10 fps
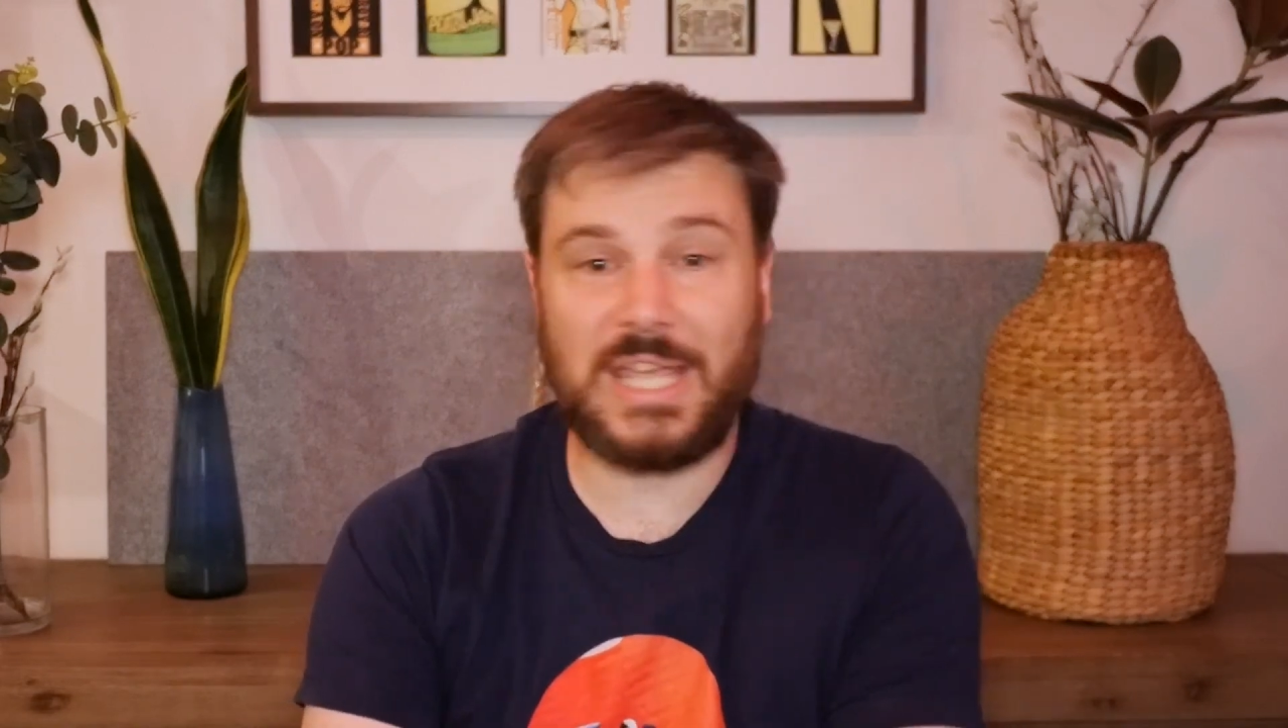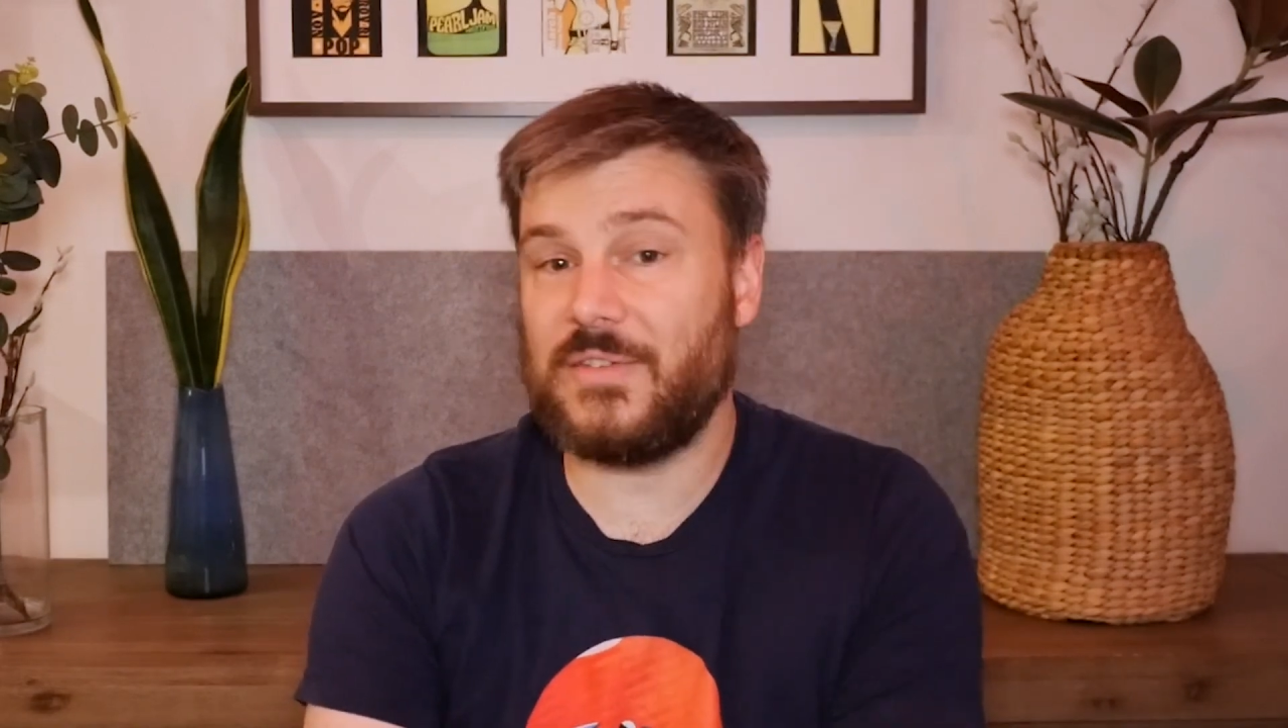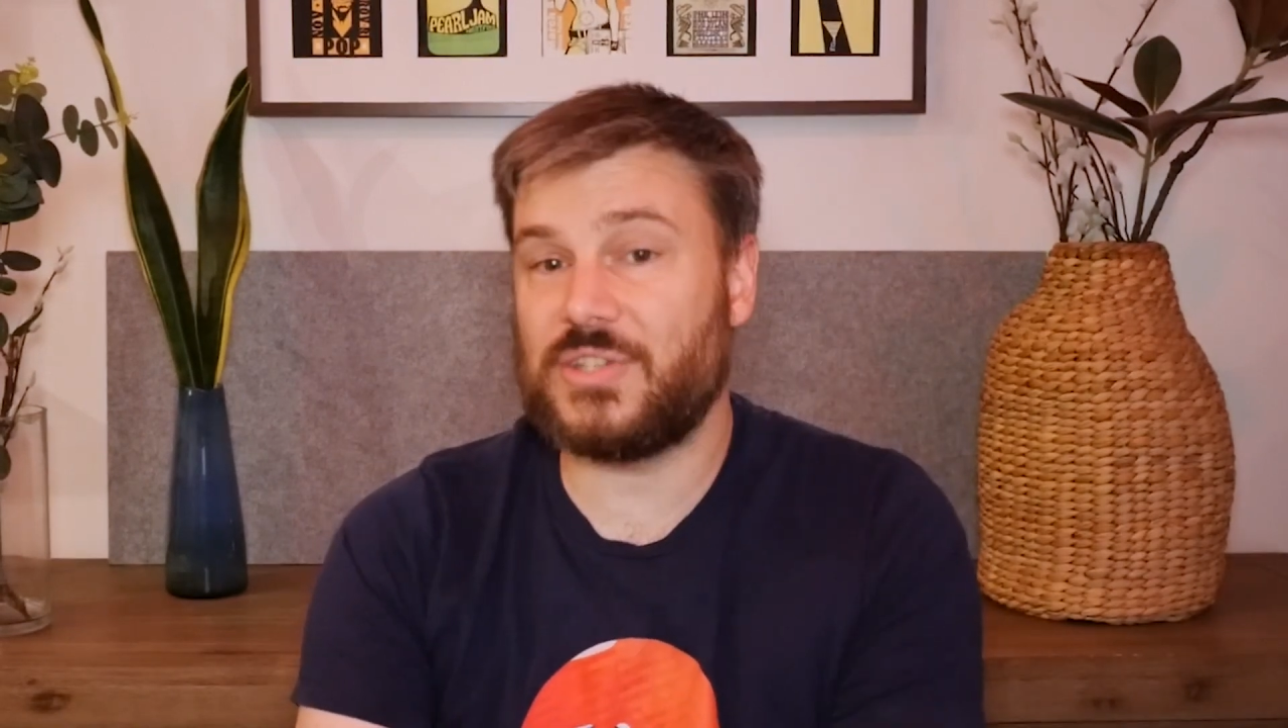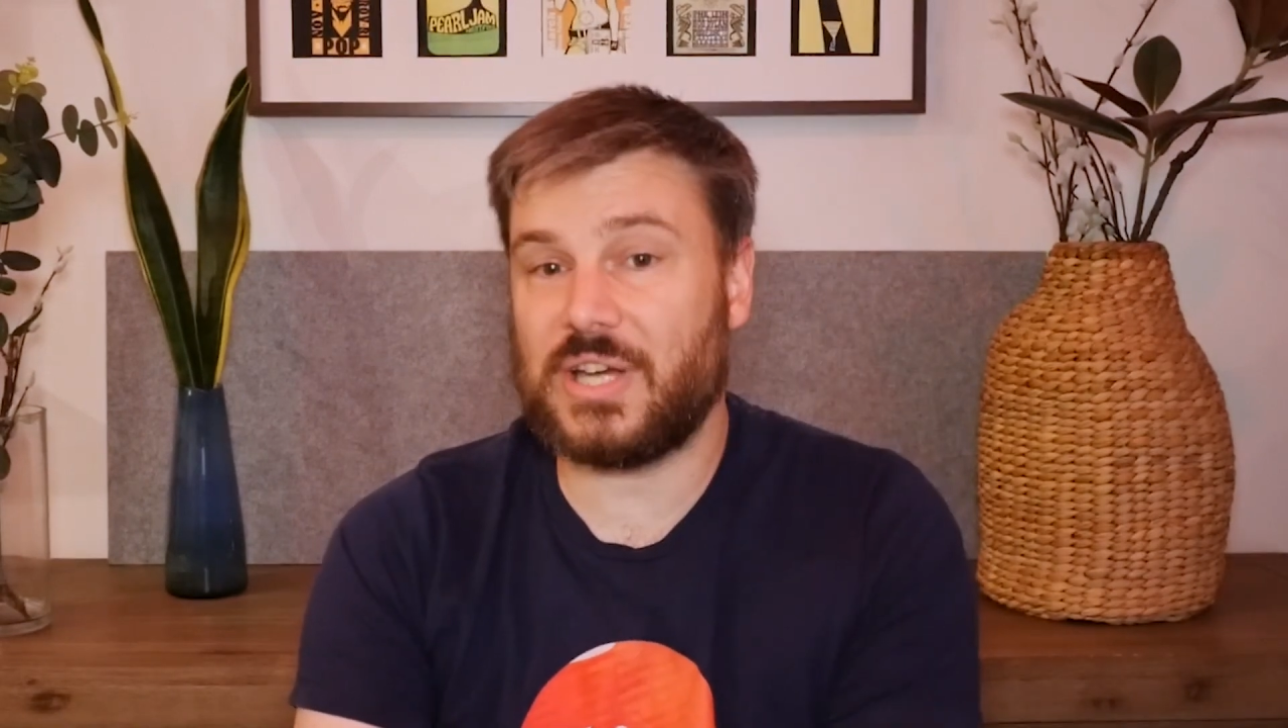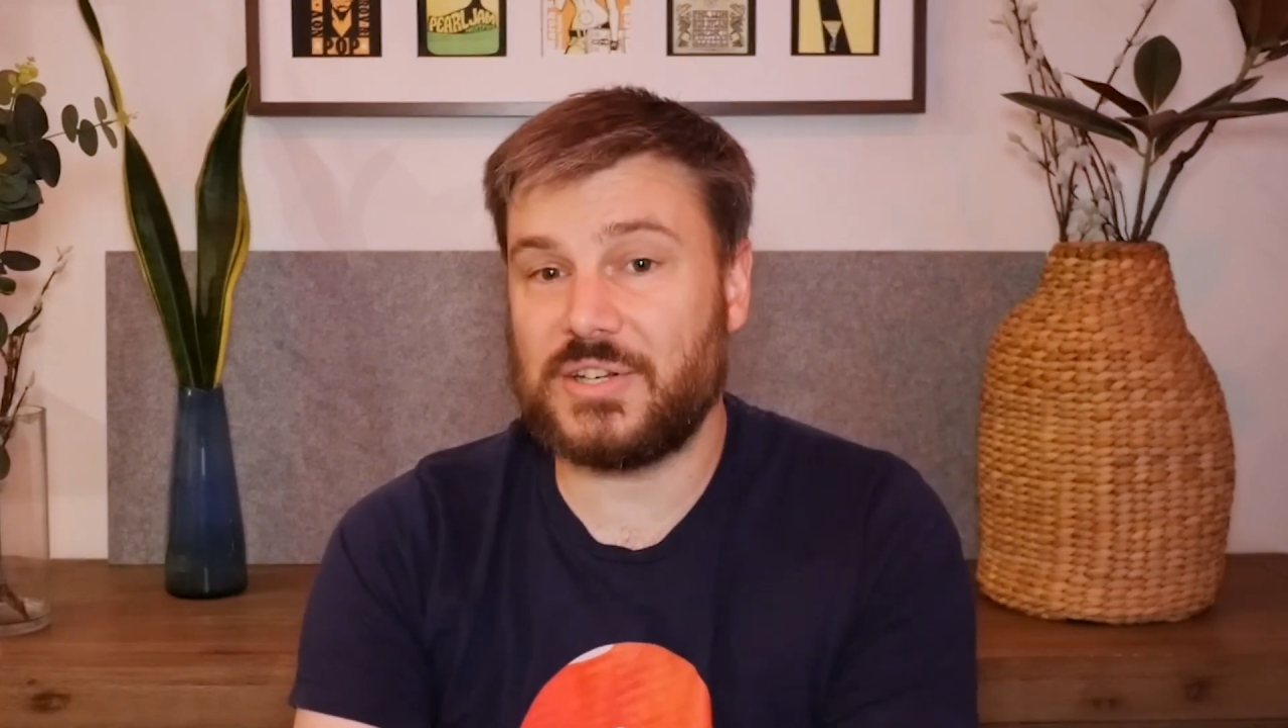
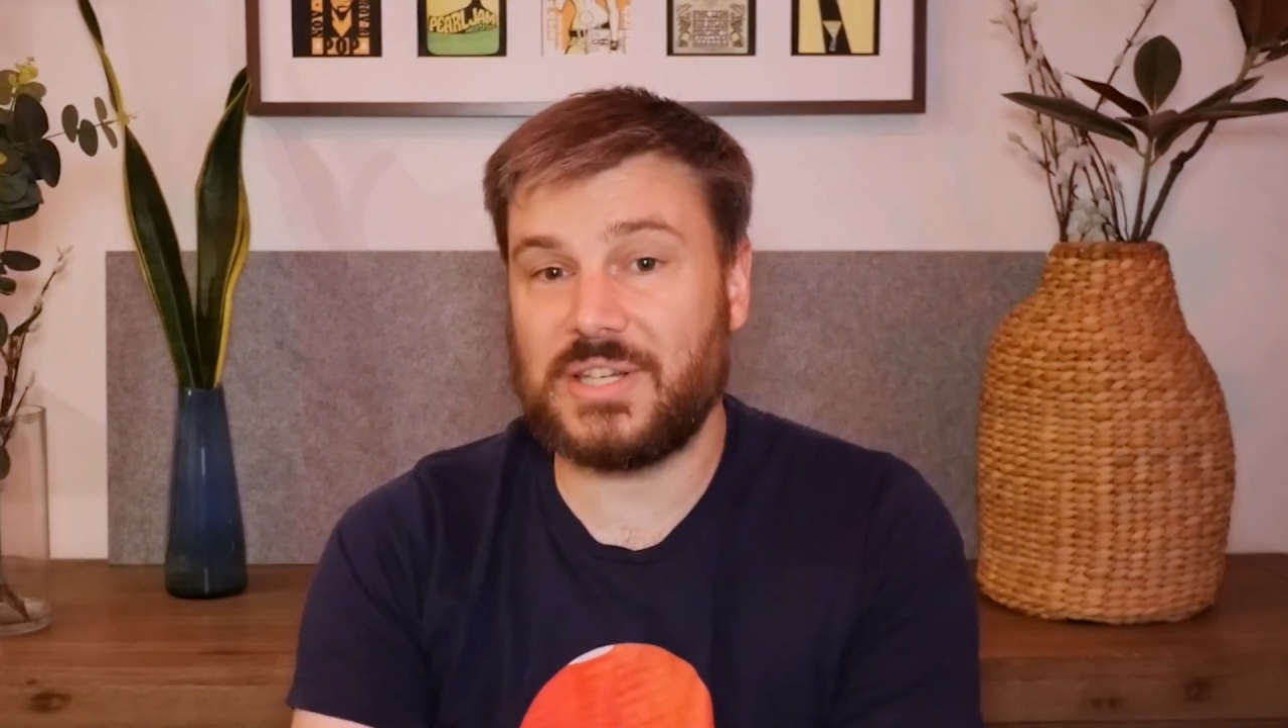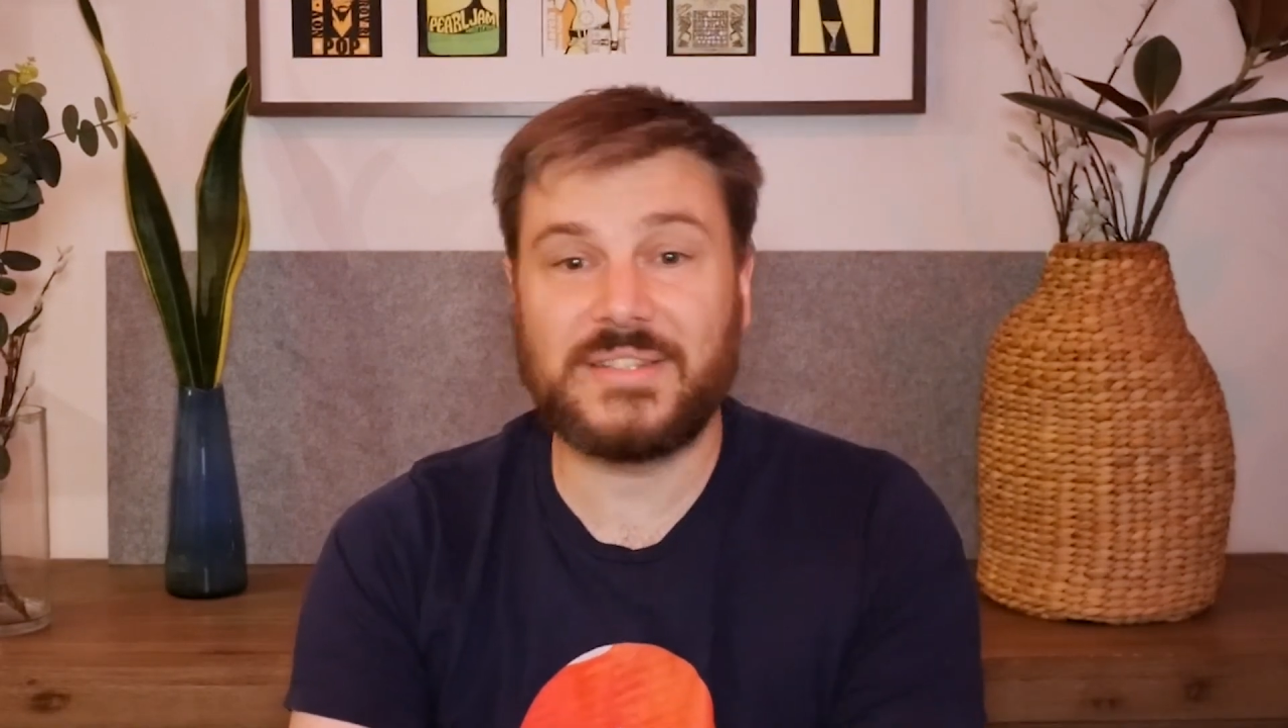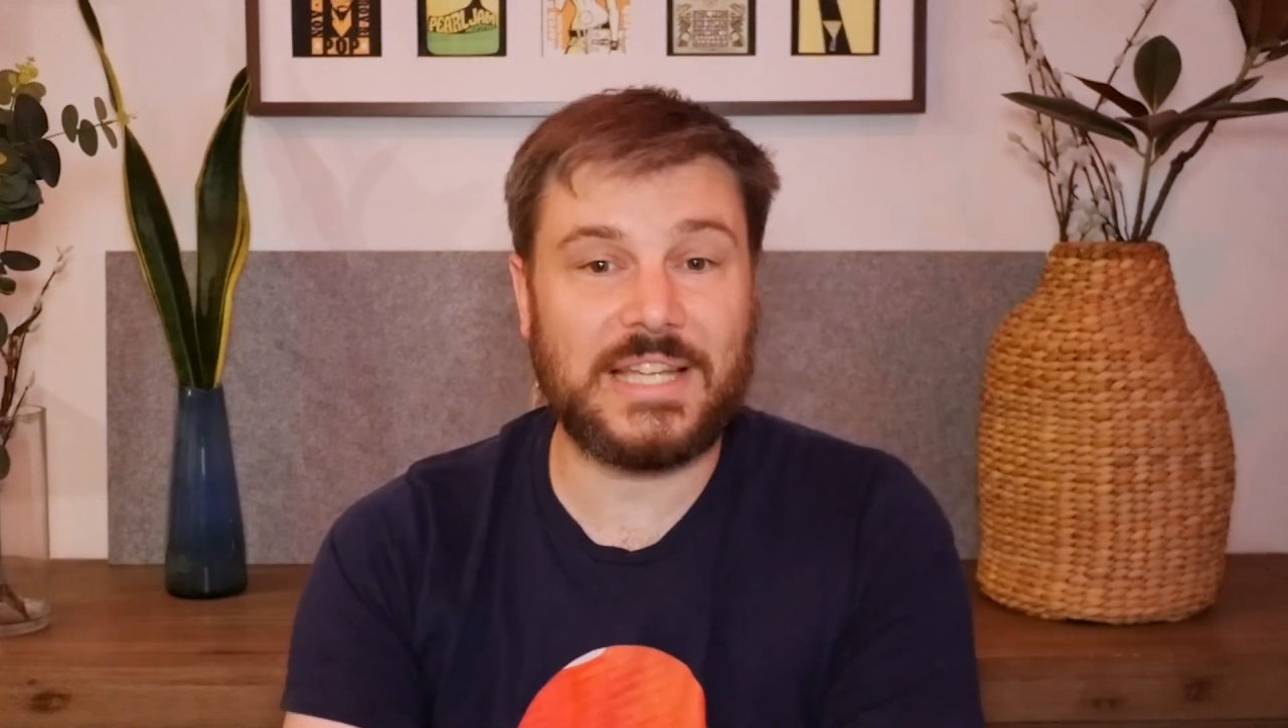EV charging is